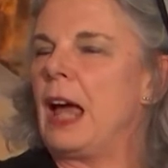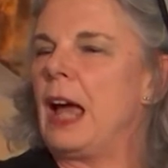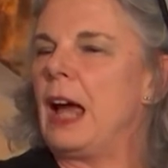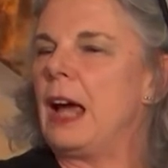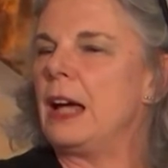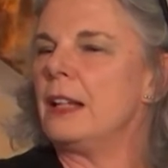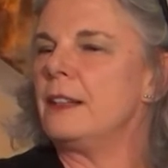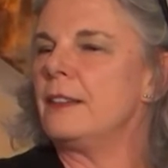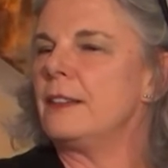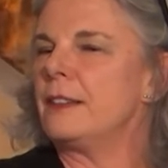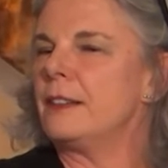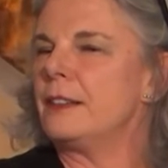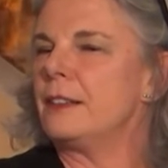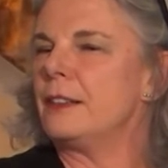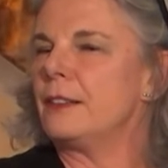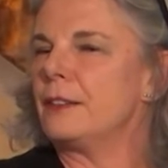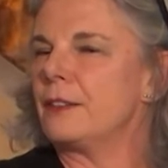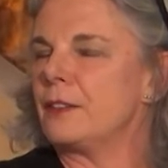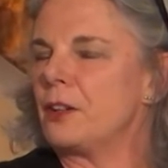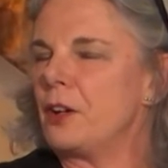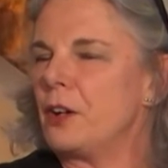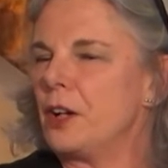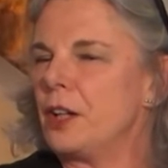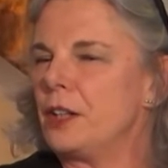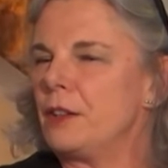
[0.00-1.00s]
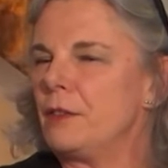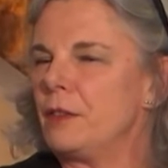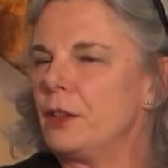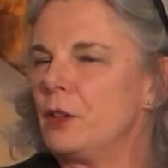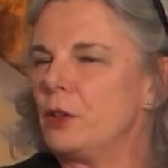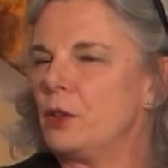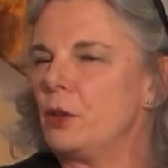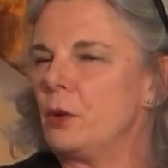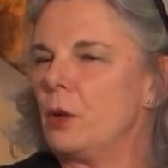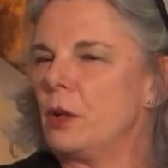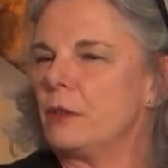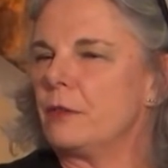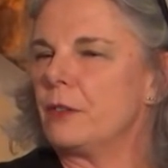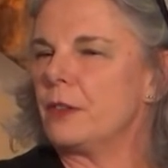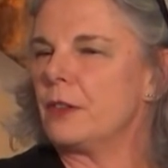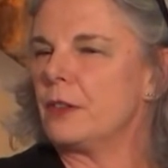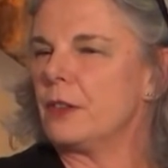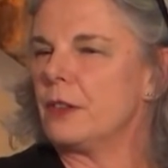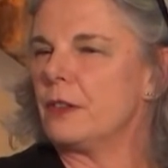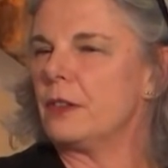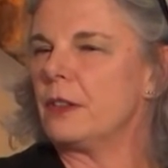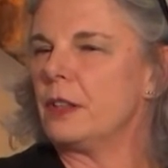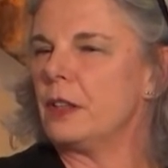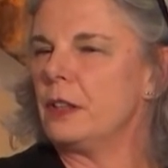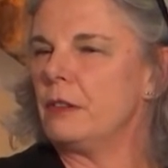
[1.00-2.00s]
Has the design of the new
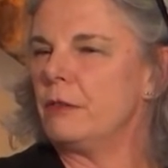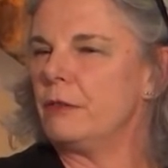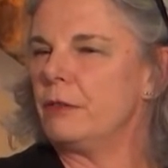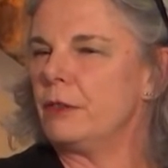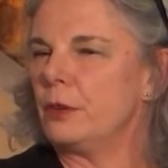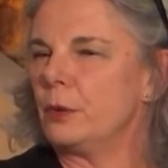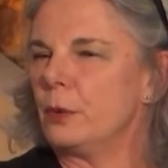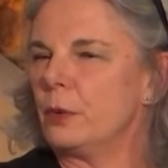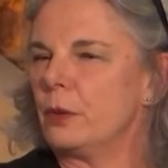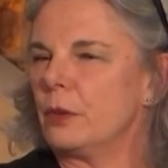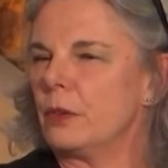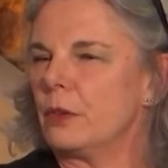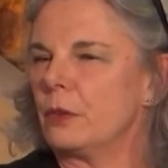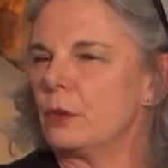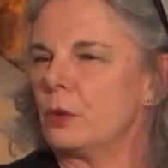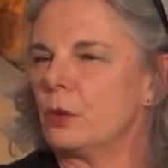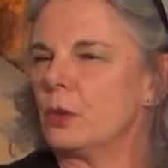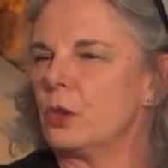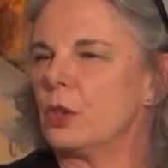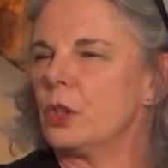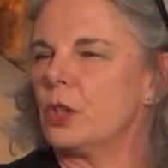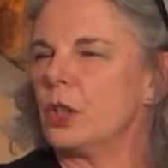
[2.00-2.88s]
offices influenced or